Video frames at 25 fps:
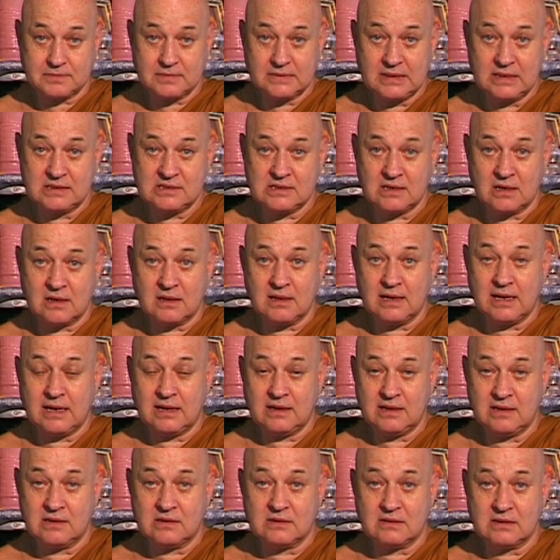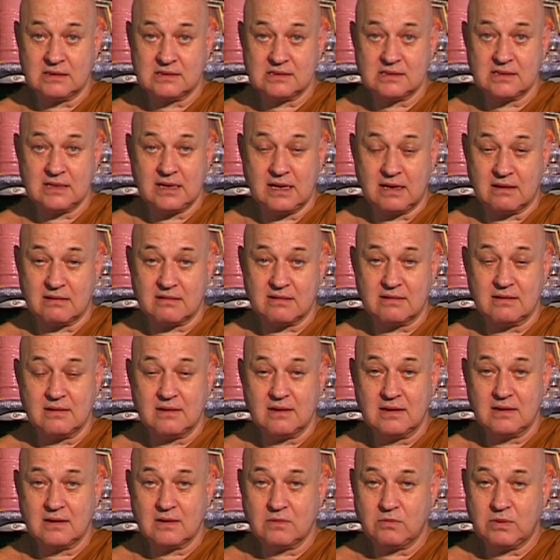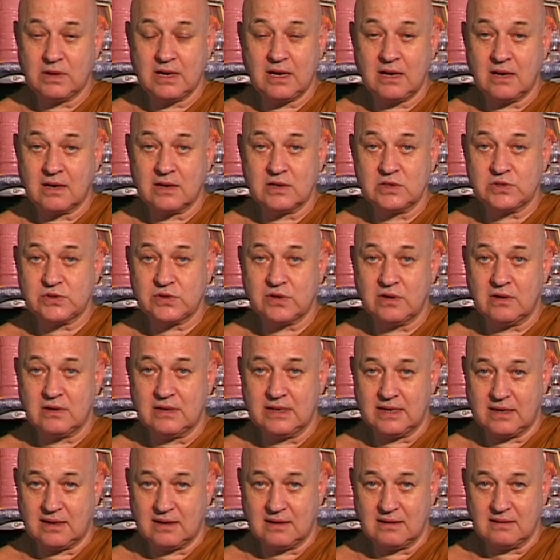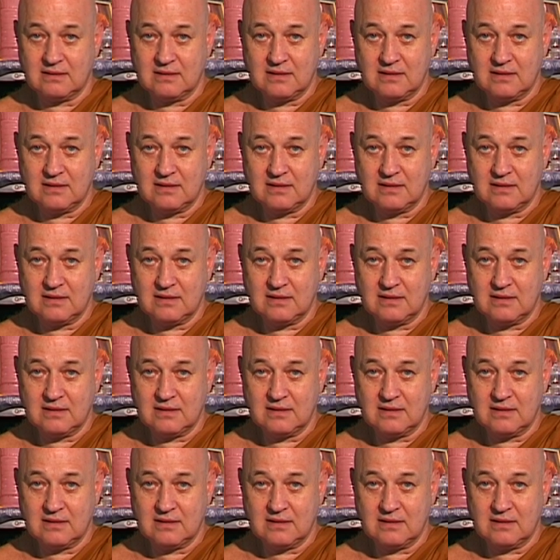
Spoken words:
It's inclining towards death. We can't control that.